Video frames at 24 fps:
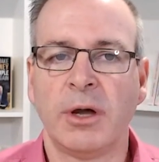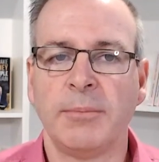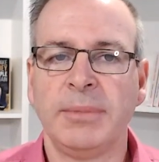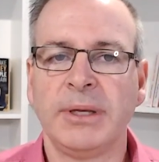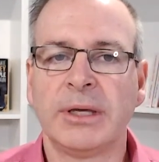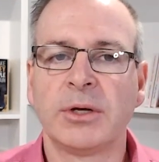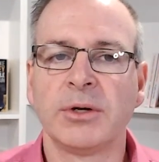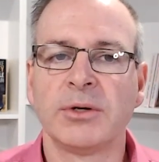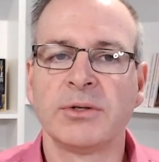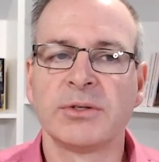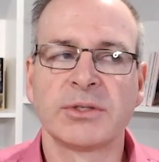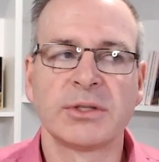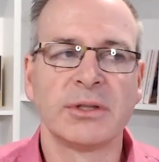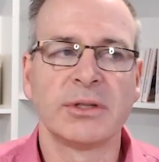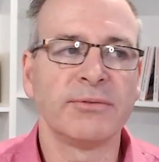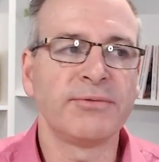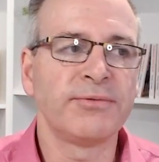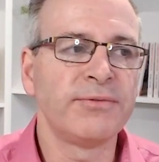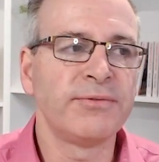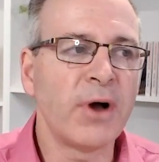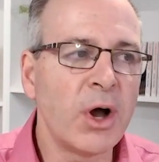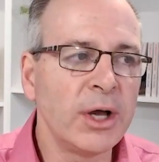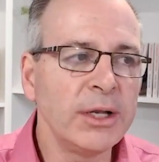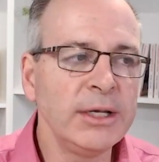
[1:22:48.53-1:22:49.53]
Because the
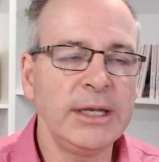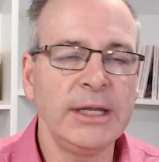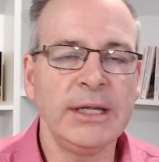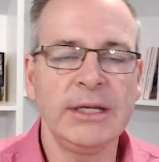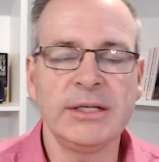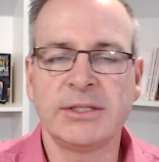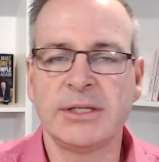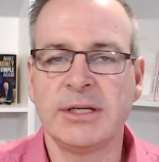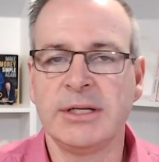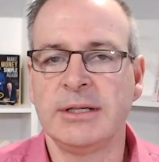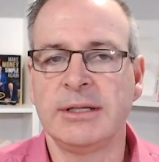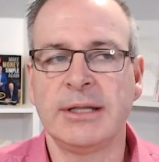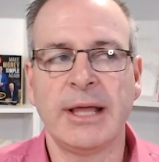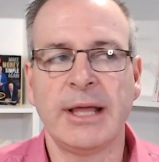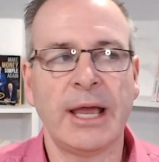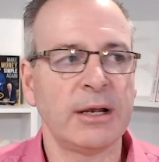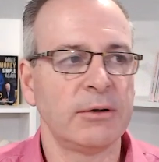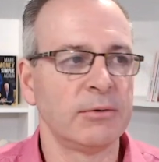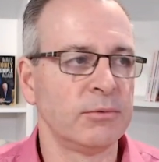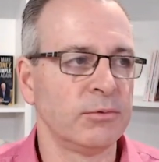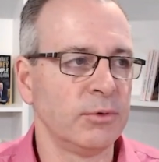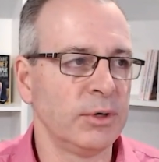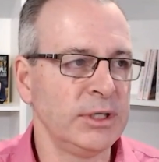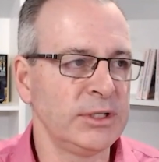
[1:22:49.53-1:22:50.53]
findings in that
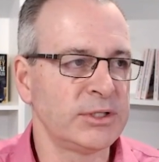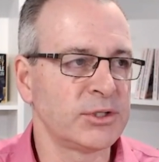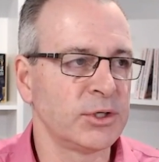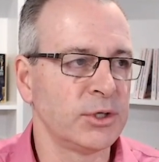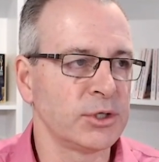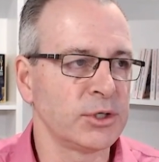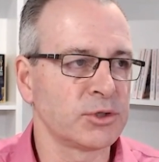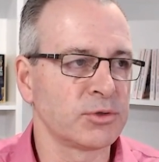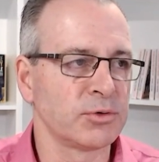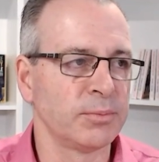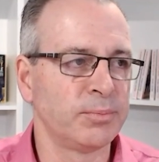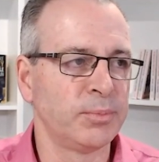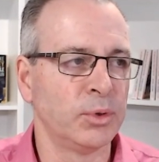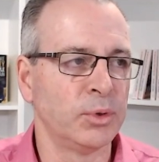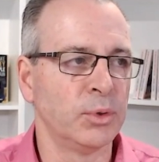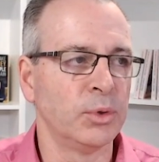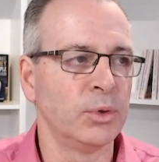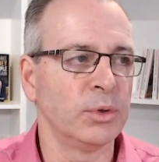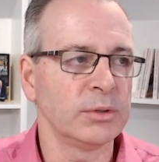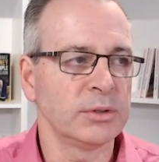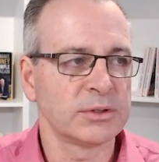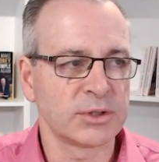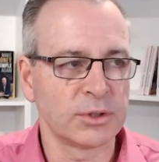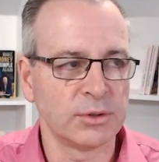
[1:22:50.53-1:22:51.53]
research
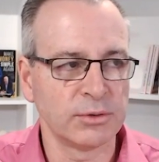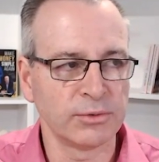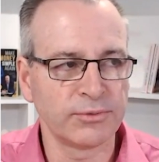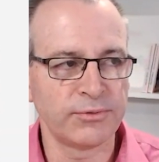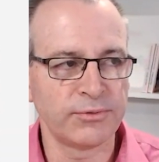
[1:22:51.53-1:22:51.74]
report, it's called